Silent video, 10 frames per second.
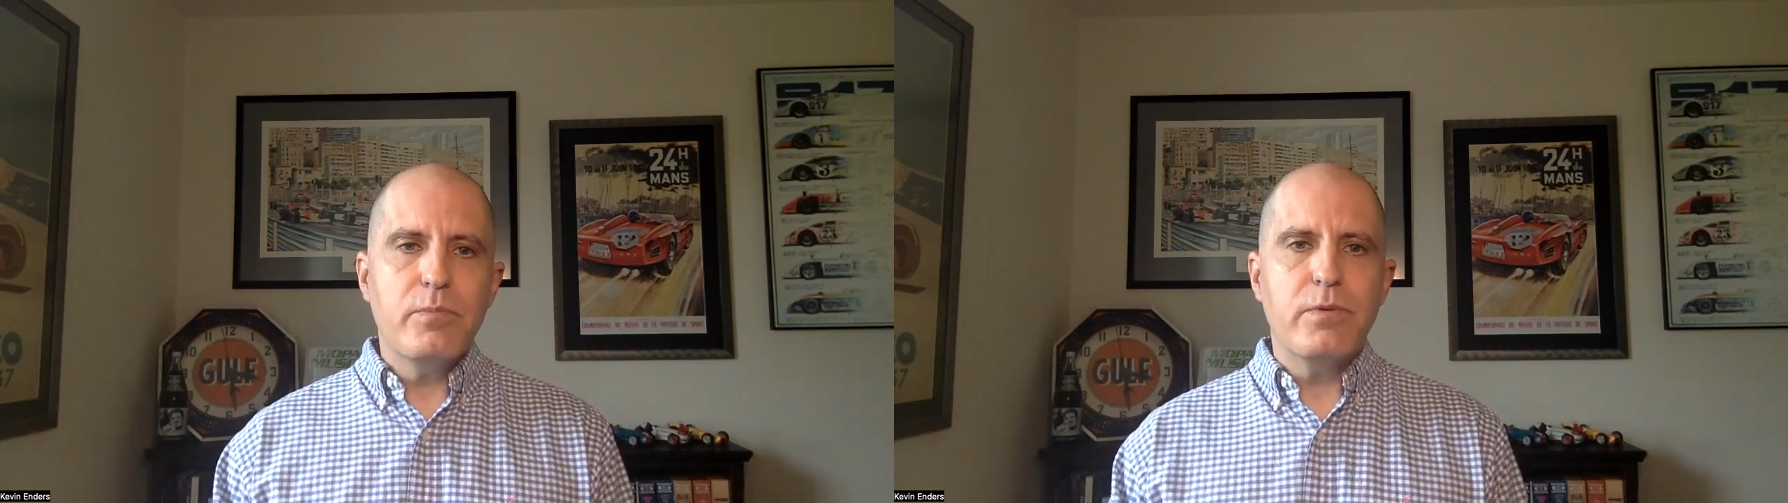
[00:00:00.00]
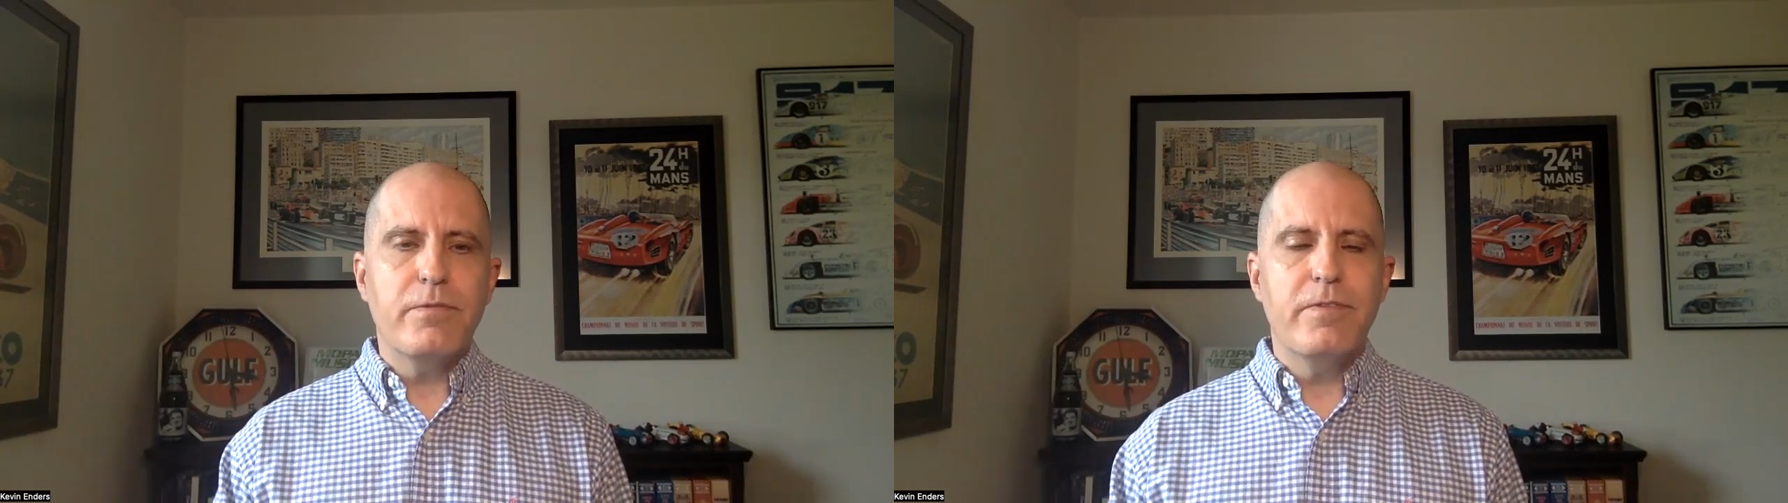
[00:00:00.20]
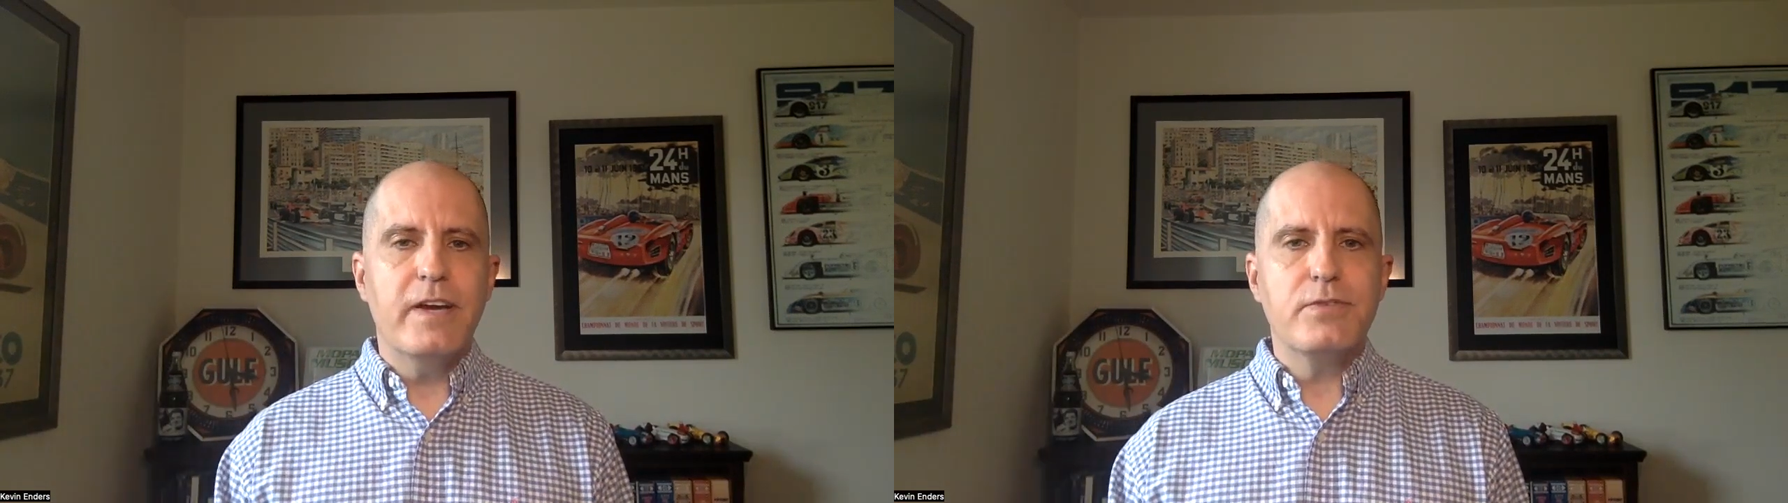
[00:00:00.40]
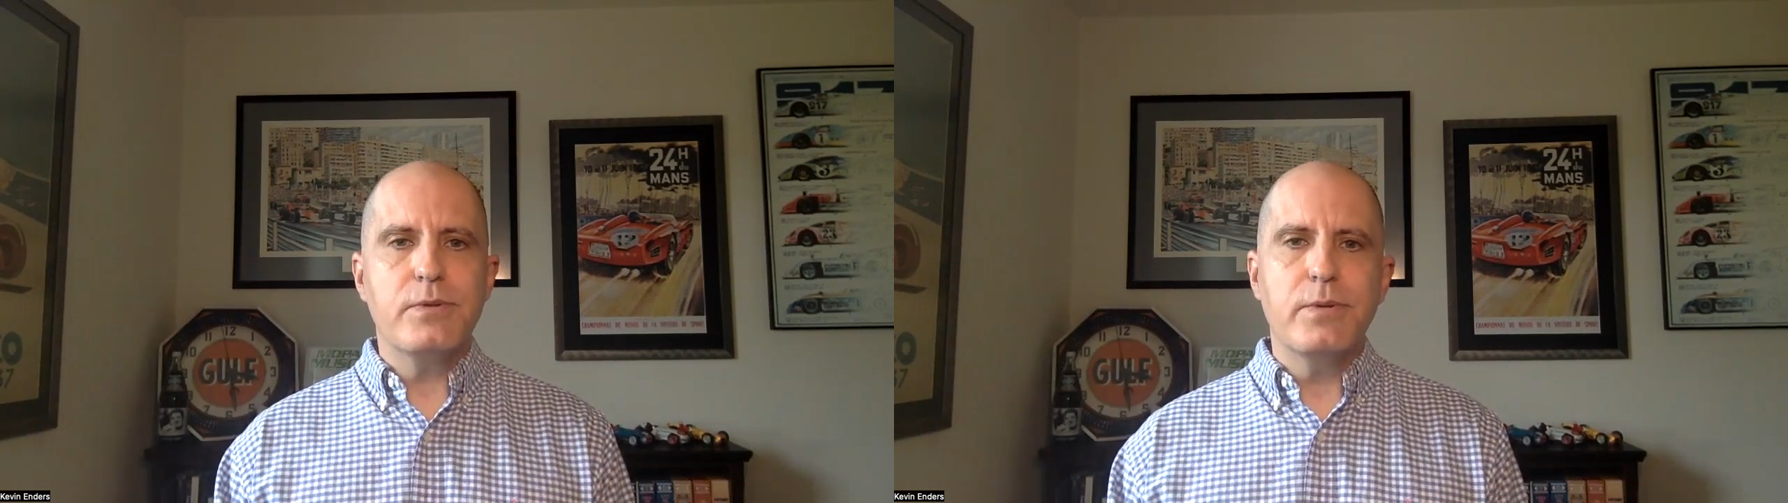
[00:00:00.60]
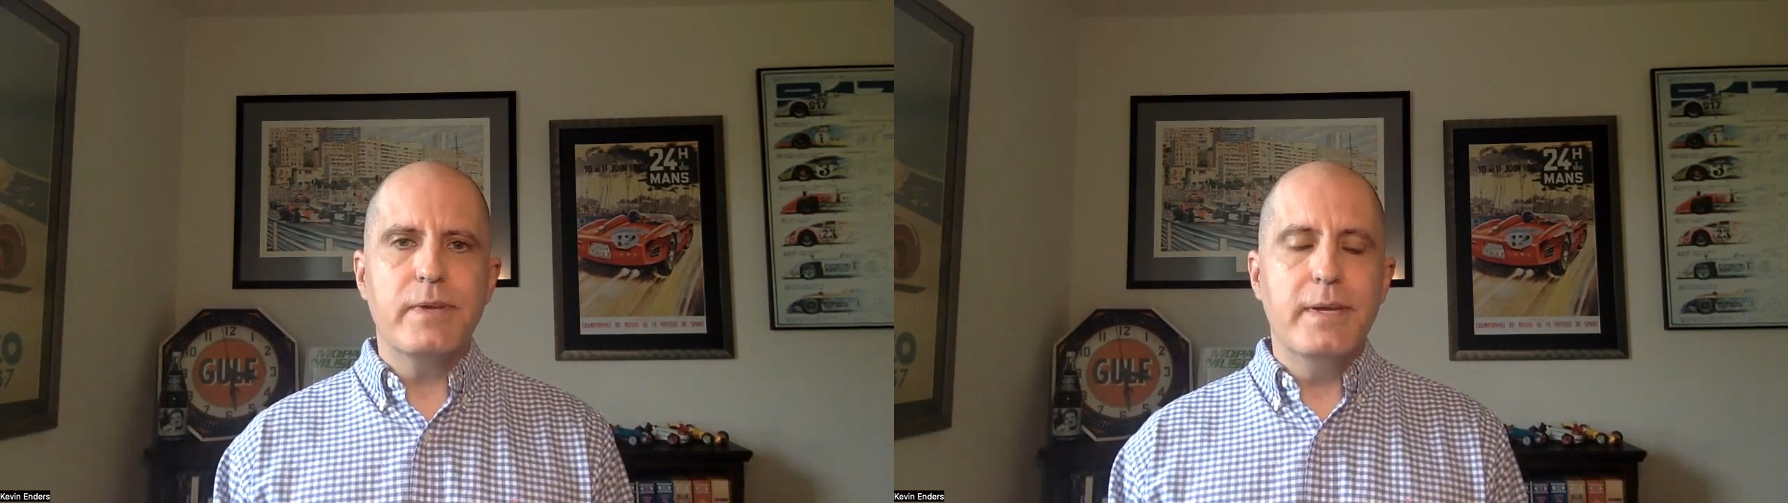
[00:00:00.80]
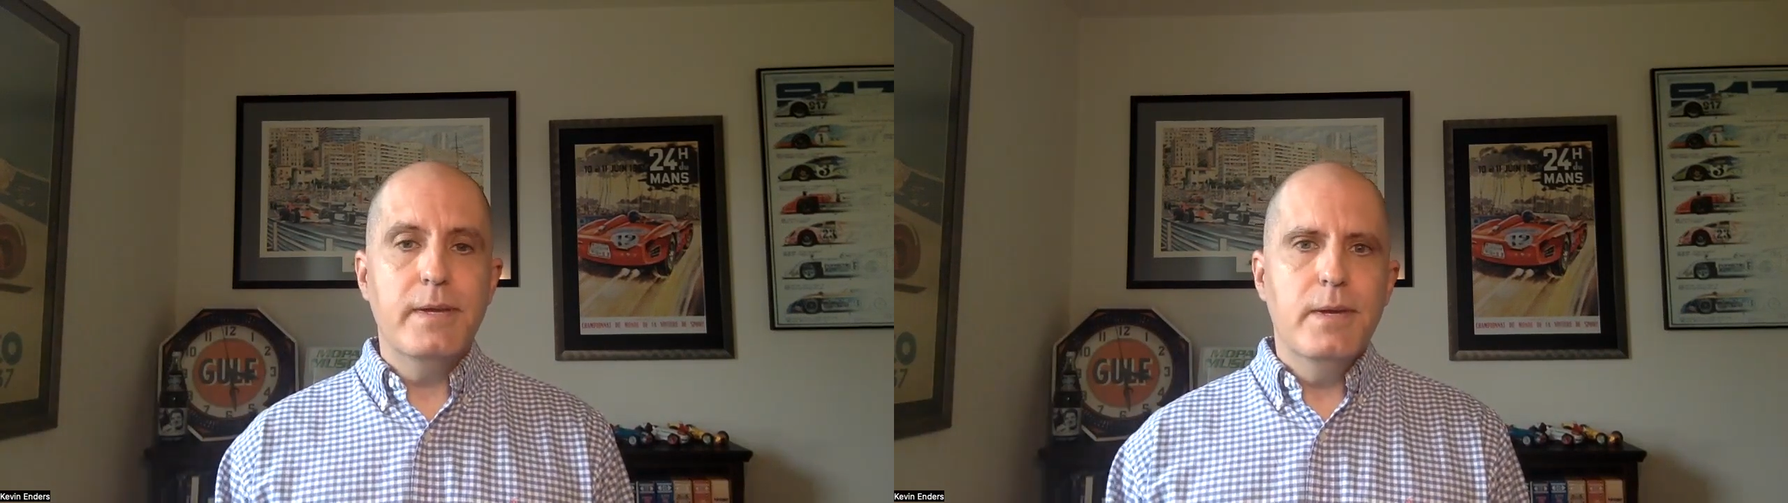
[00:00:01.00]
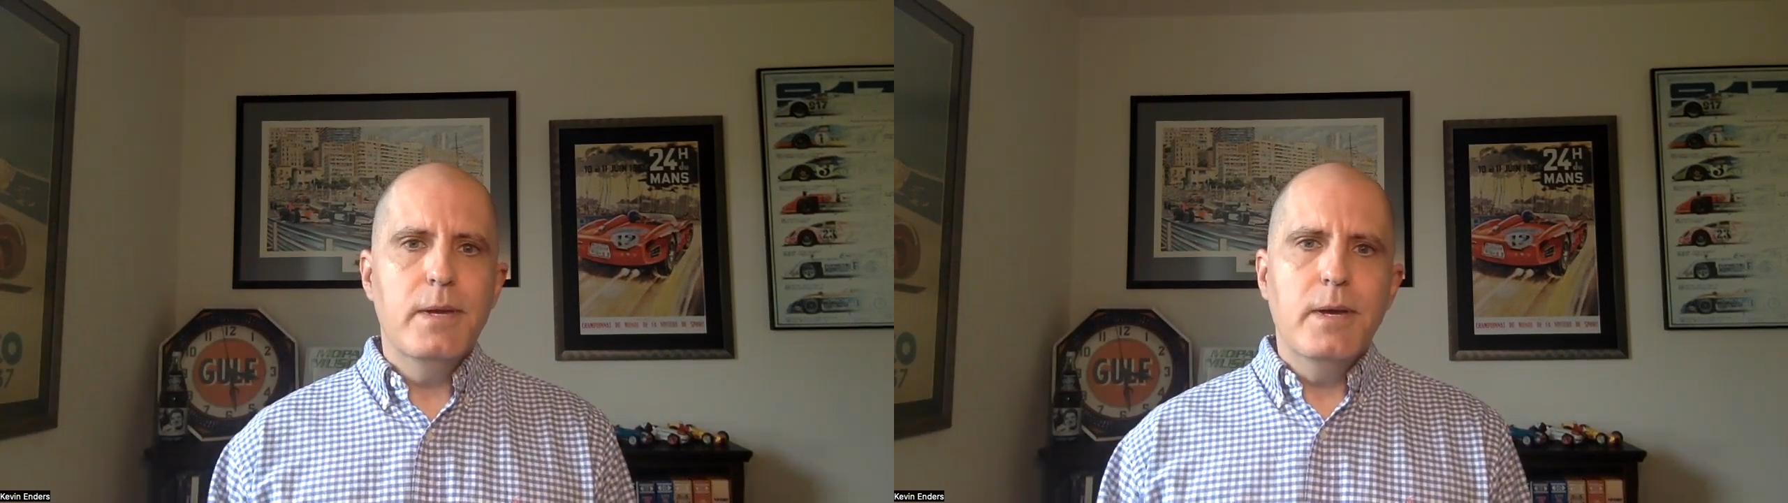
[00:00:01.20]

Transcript: professionally.